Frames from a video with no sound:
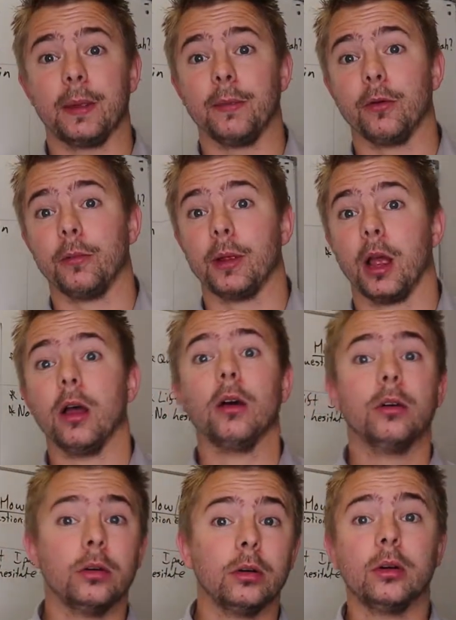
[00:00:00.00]
People would be like,
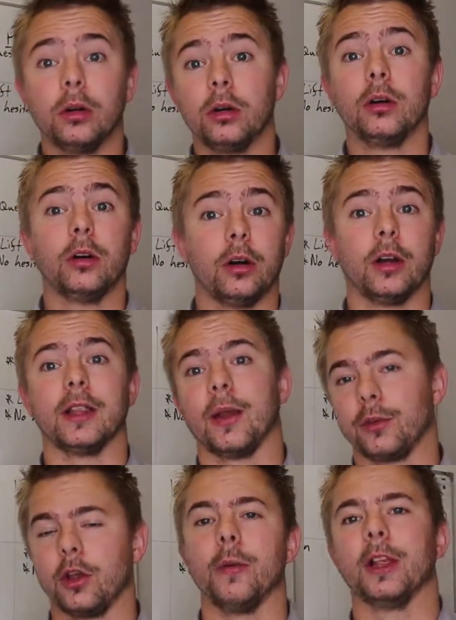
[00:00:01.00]
oh, and they
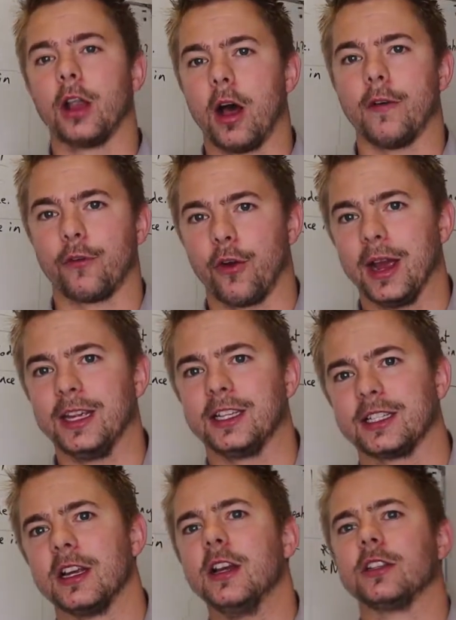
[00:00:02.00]
would um and ah for
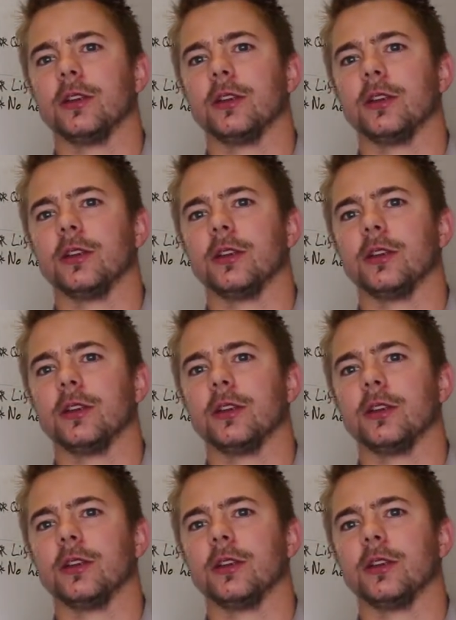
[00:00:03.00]
ages.